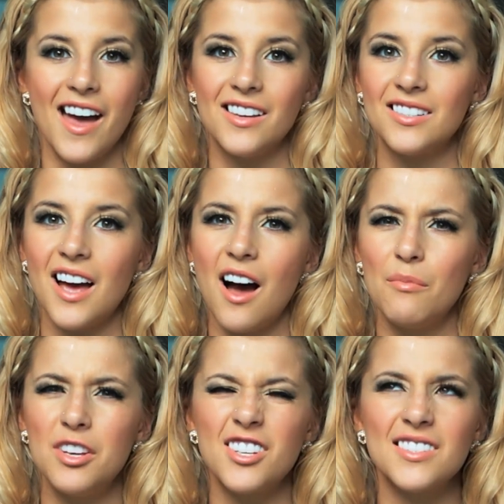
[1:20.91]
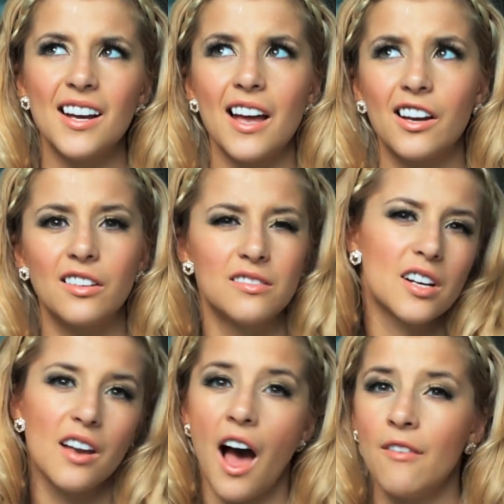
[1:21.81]
and it's just like I
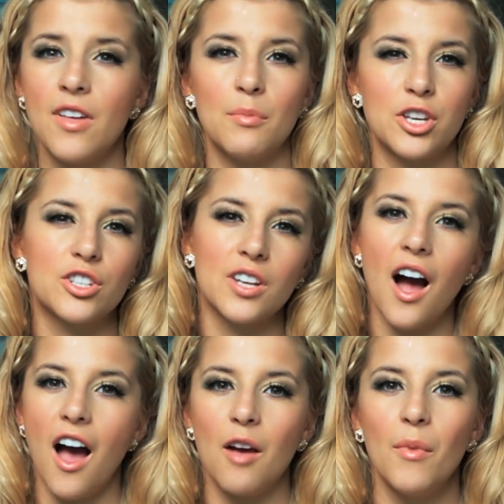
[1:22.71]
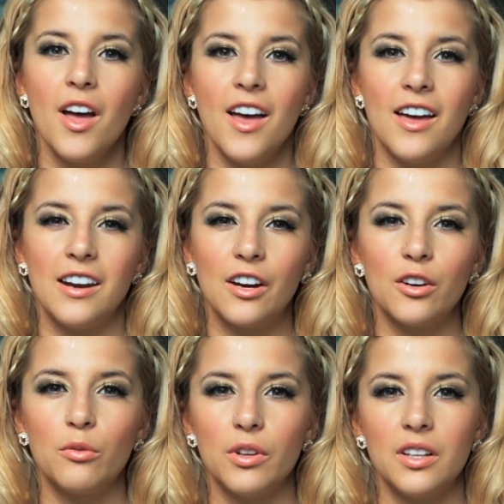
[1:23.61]
didn't have that much time and I
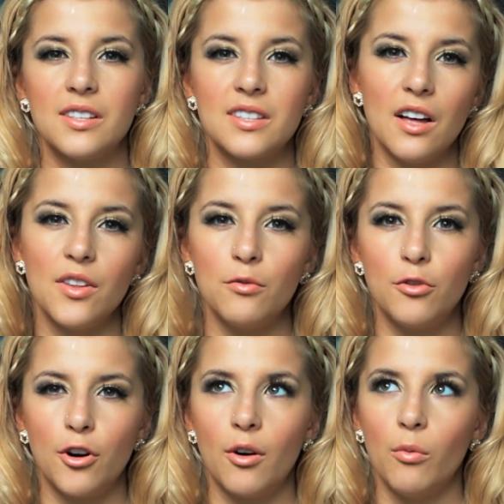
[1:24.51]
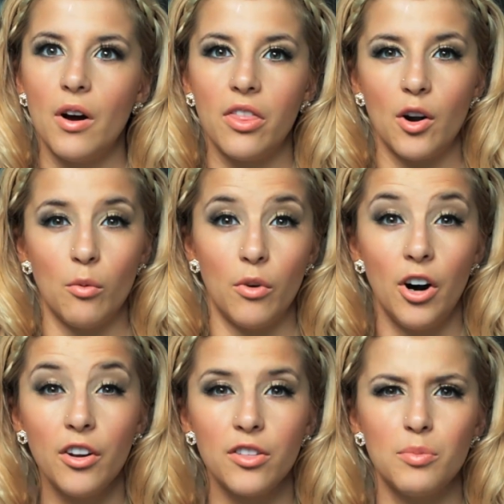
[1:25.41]
couldn't really sell them for what they're
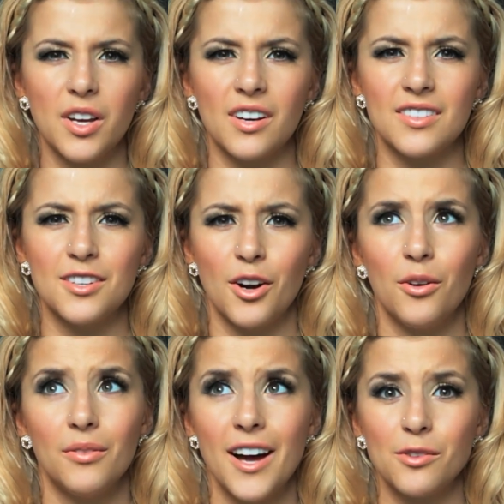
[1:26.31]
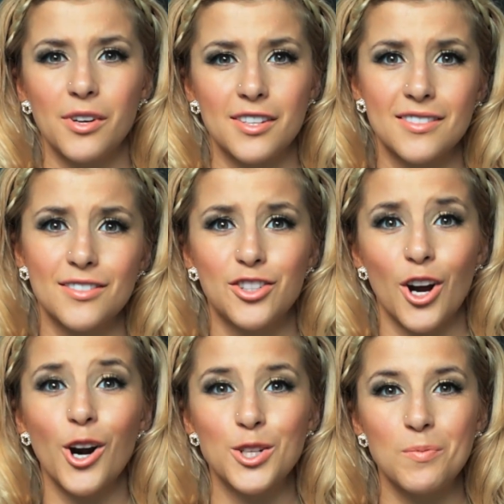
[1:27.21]
worth, because, you know, I don't want to
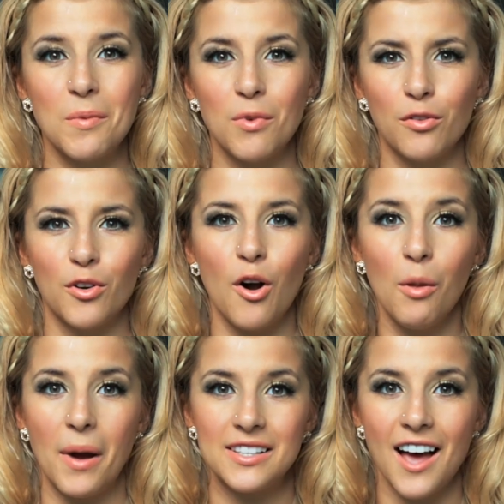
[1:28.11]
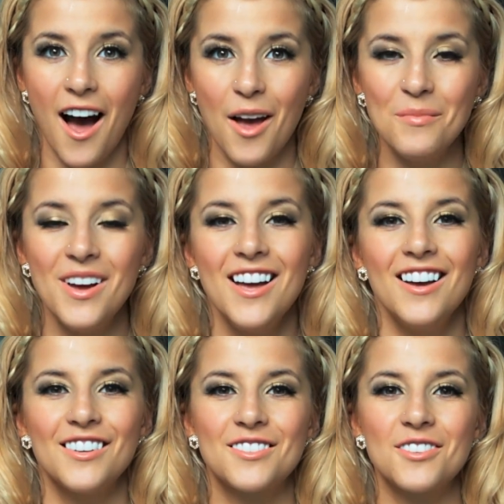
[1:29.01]
charge people for all my time.
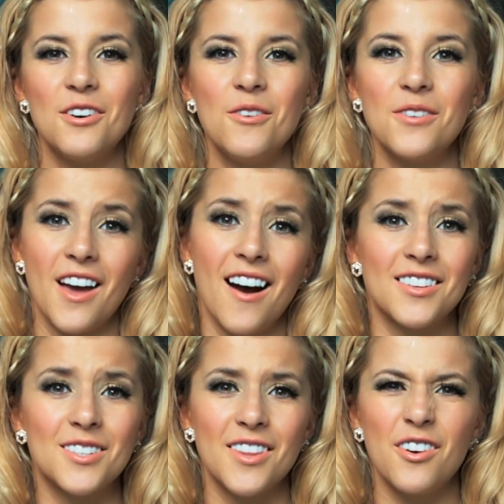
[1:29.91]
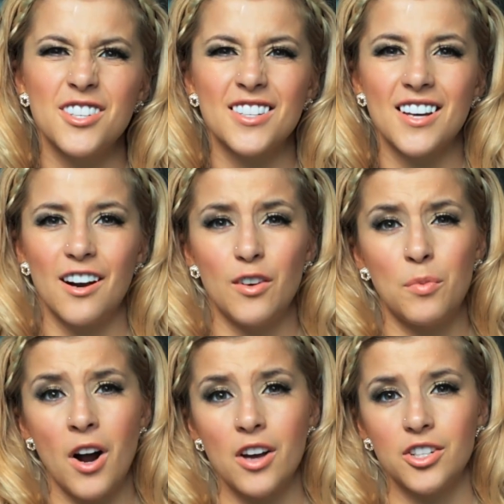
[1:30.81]
So yeah, so that was just kind of a
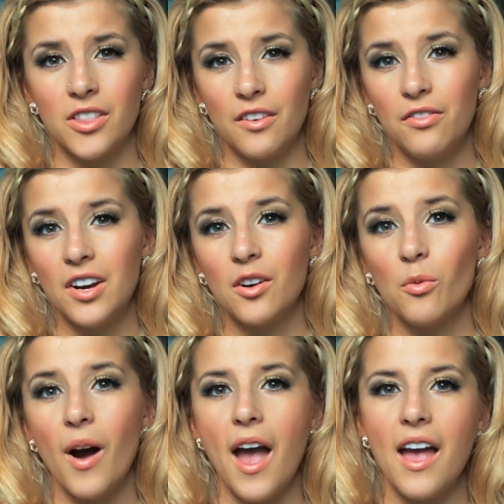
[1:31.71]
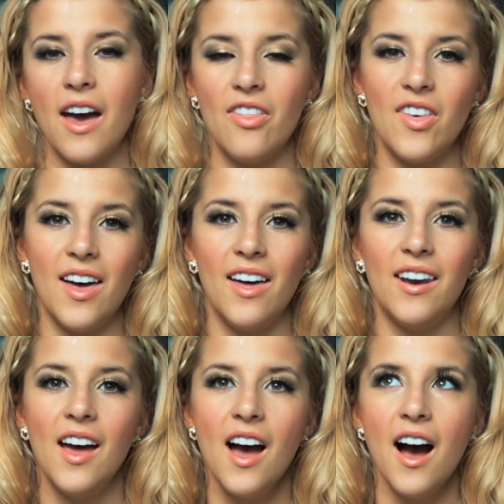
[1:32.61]
project that faded away, and
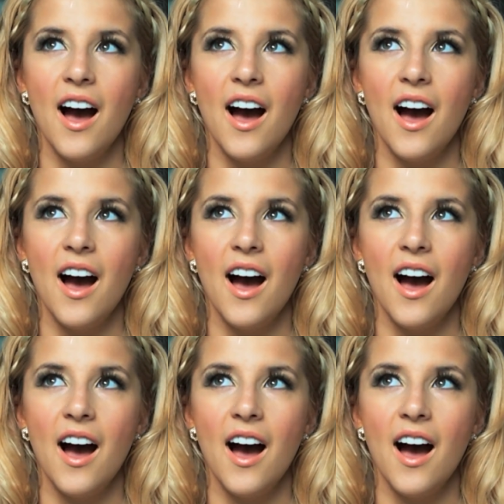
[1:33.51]
then